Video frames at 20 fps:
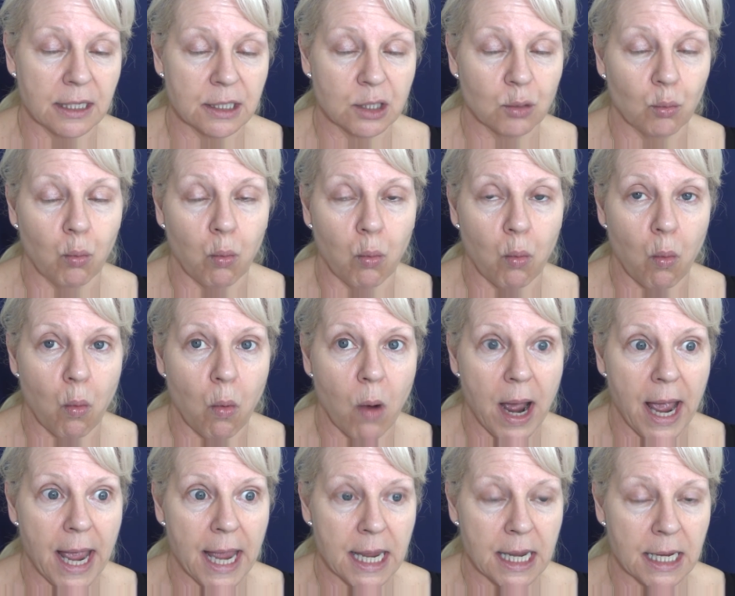It's
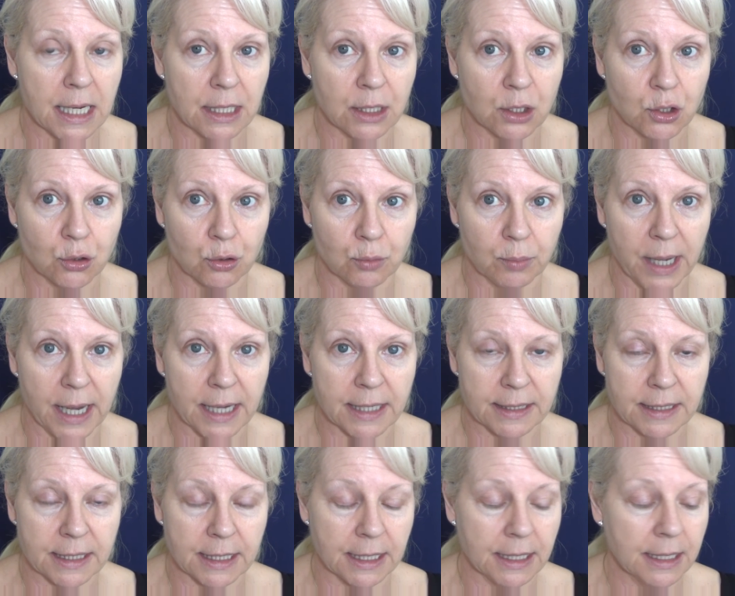way too
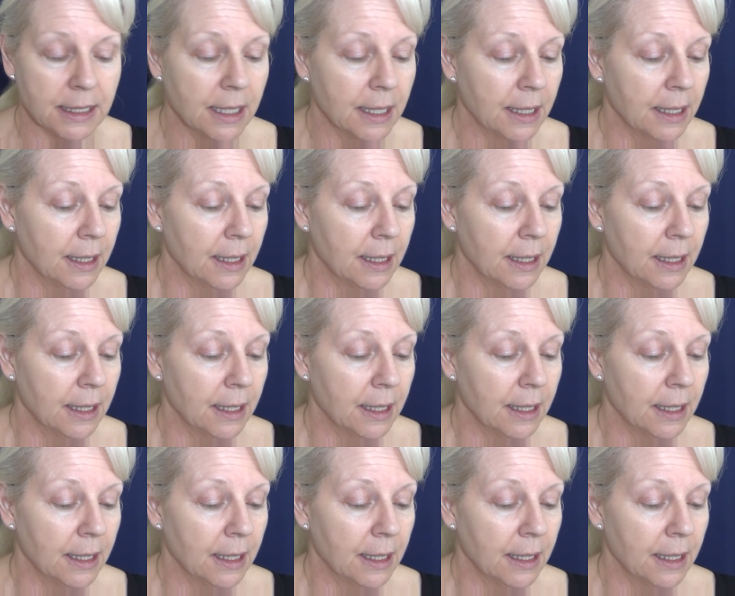pasty.